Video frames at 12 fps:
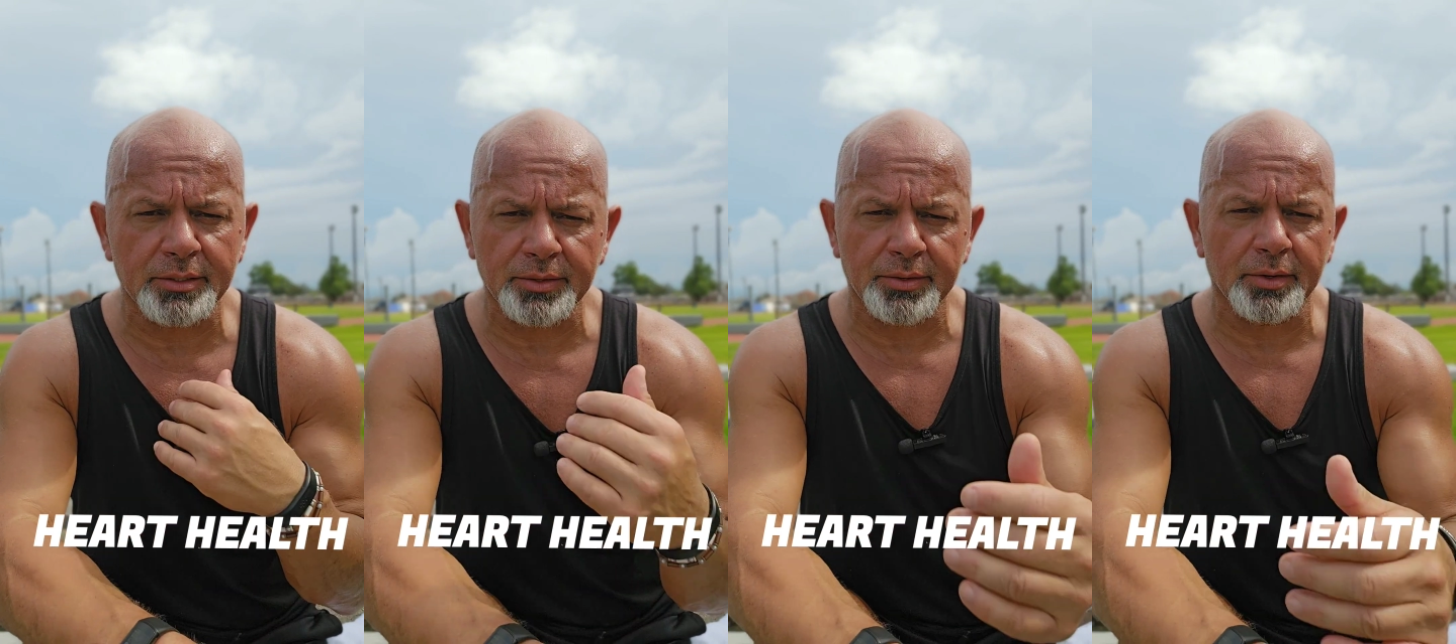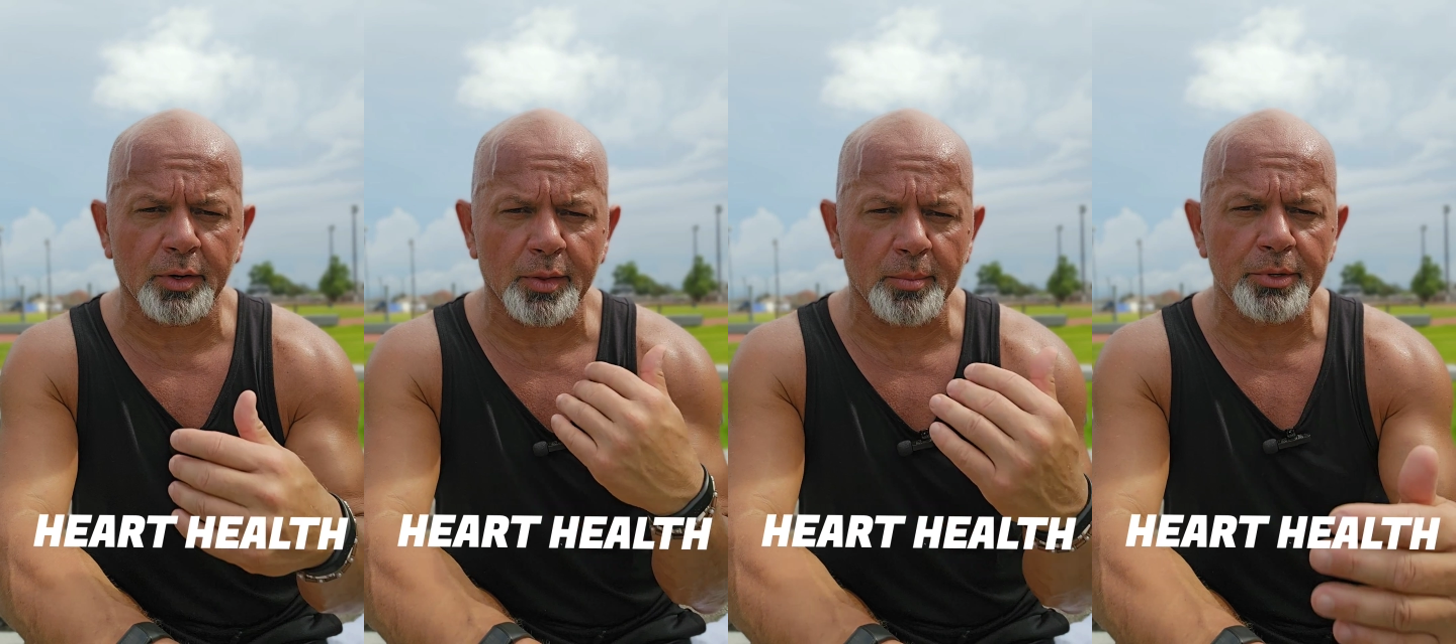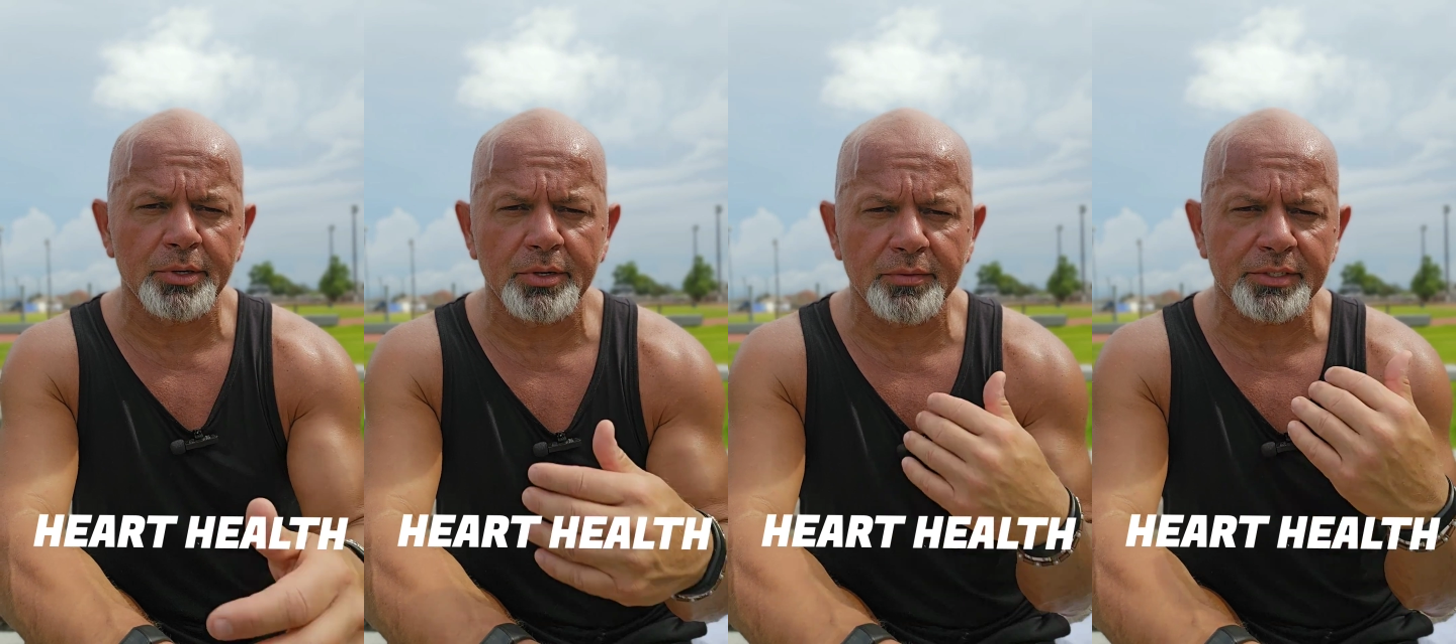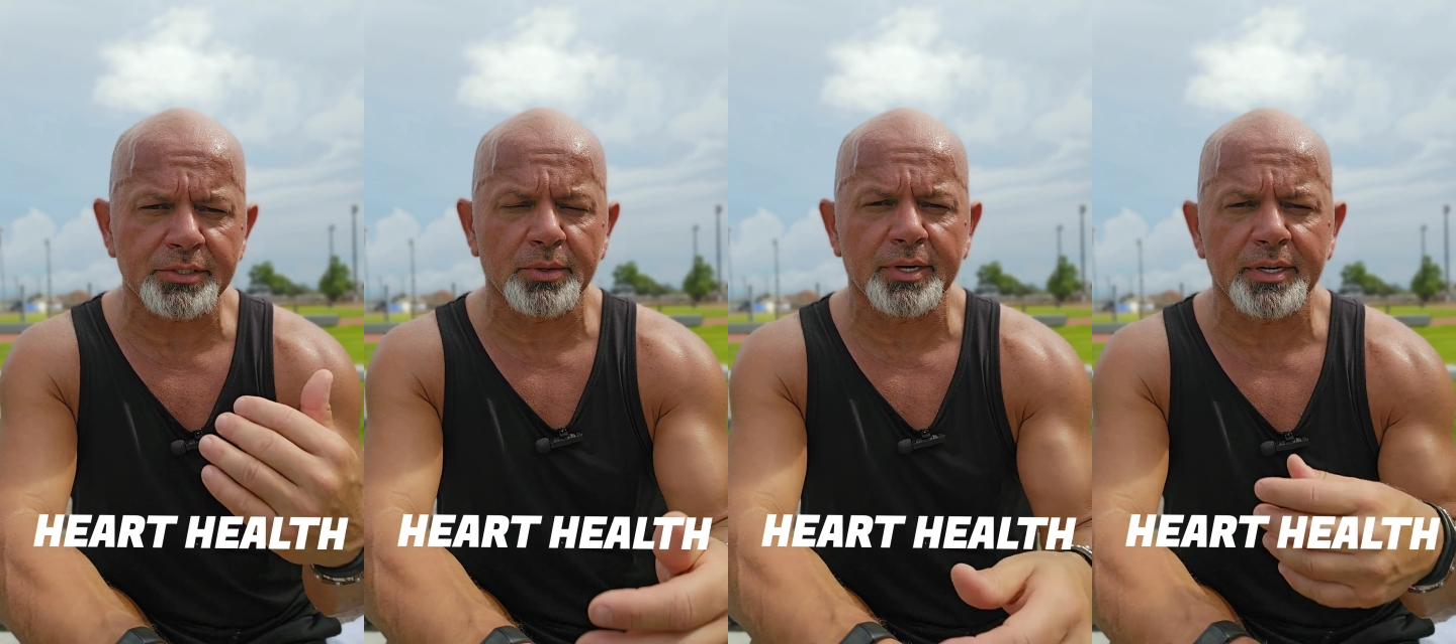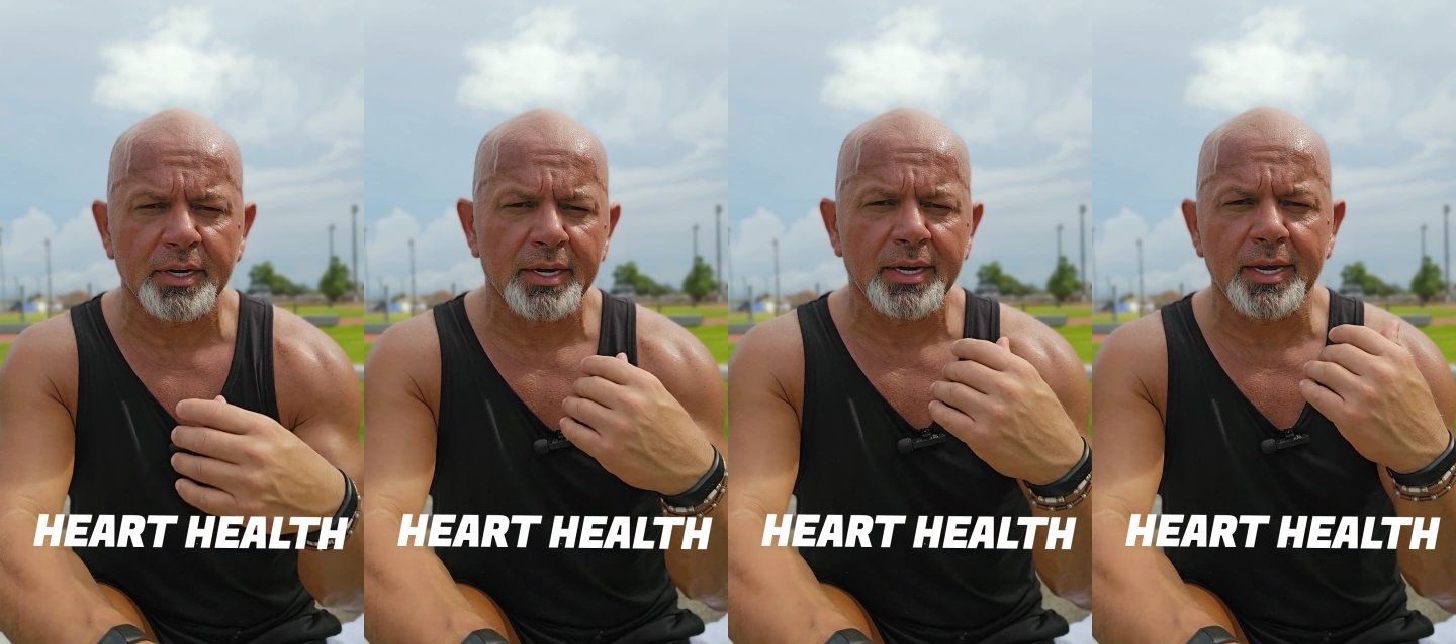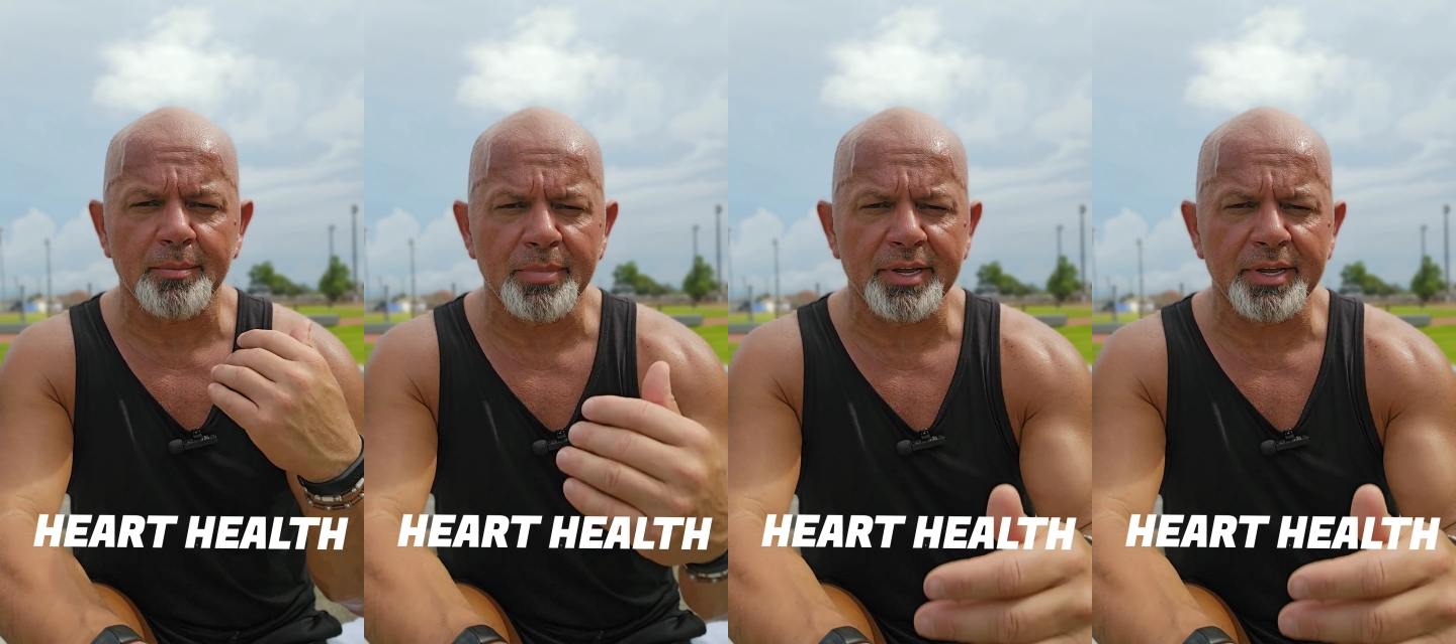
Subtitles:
They're on the move, and so it